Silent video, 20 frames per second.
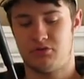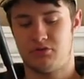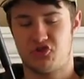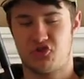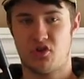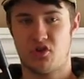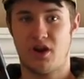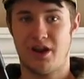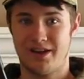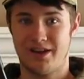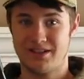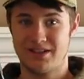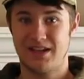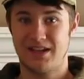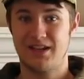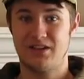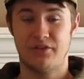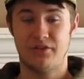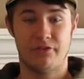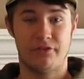Trying to
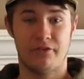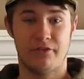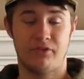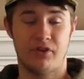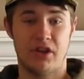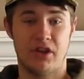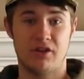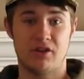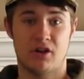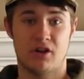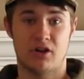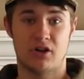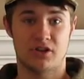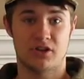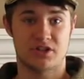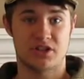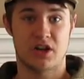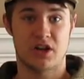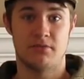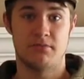get to 50
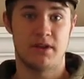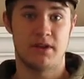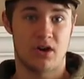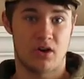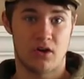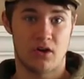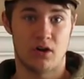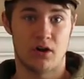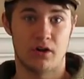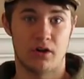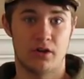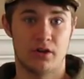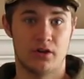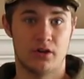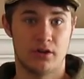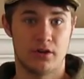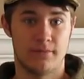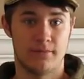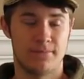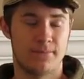yards is going to be hard.
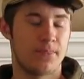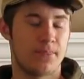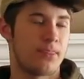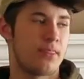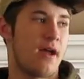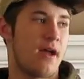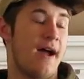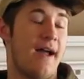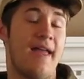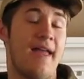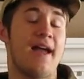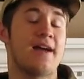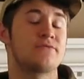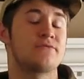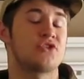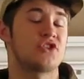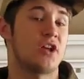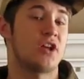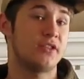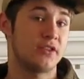I
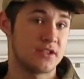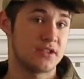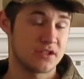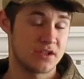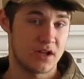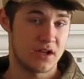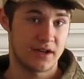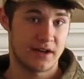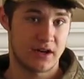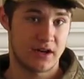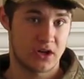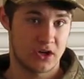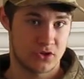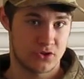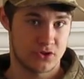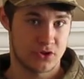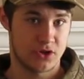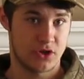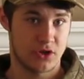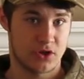have shot this gun at
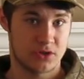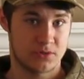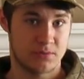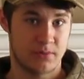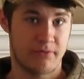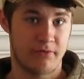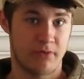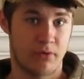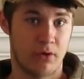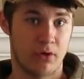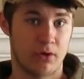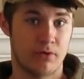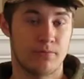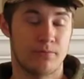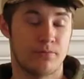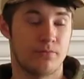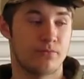100 yards before.